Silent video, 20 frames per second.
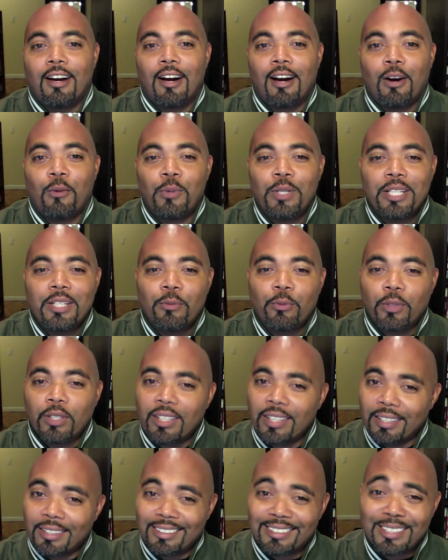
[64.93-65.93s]
We didn't really
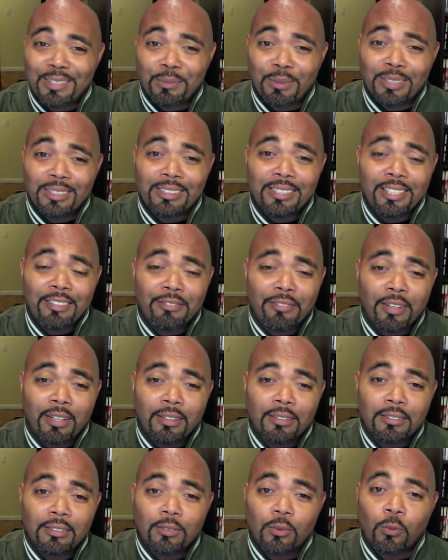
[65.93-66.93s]
get to see much
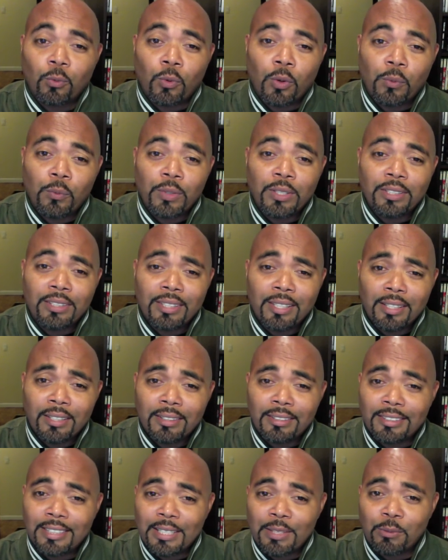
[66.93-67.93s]
defense. What we did
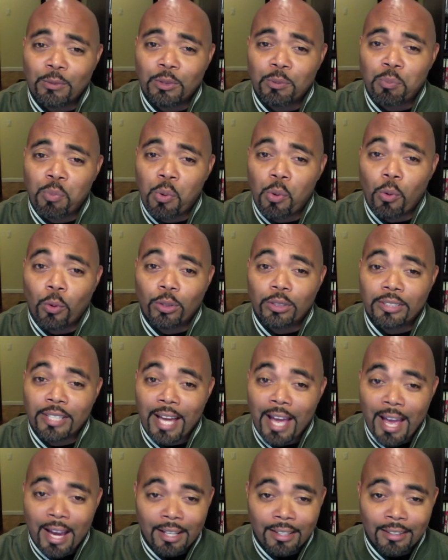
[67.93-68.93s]
see was poor
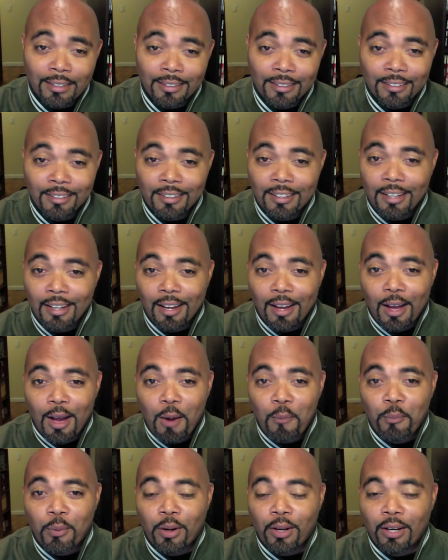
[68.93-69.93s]
tackling.
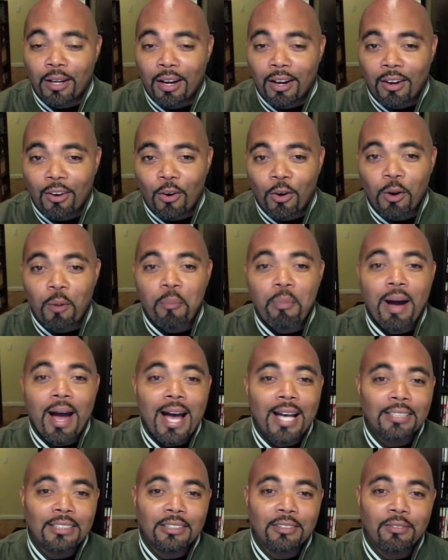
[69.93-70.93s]
But on a
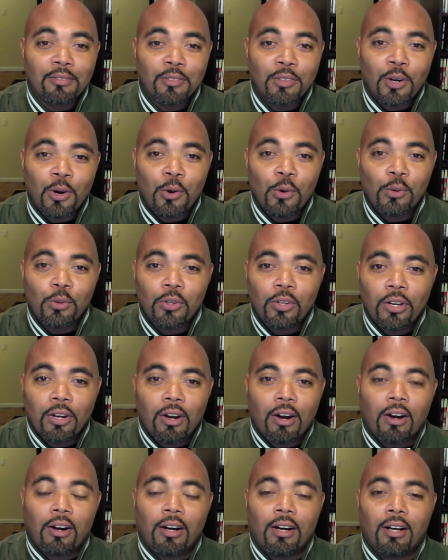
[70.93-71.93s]
positive note,
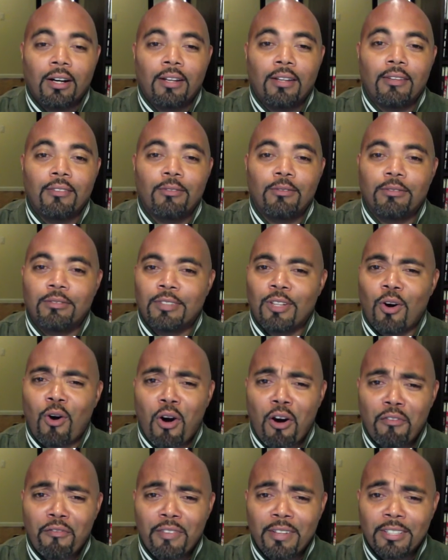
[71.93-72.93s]
the
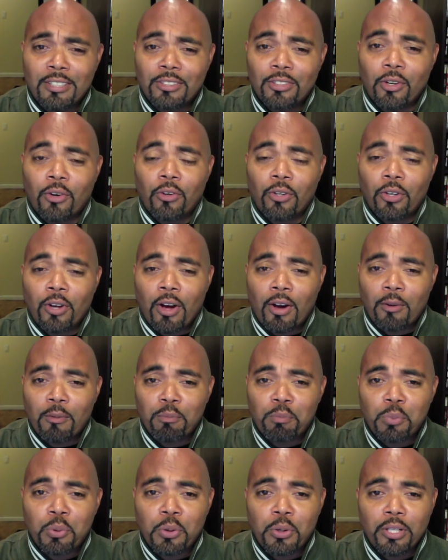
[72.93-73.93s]
offense started
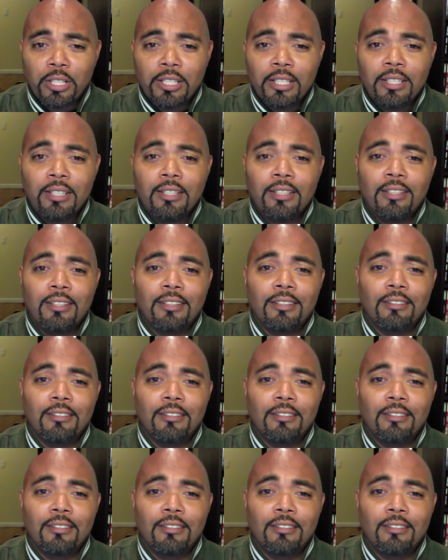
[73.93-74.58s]
out pretty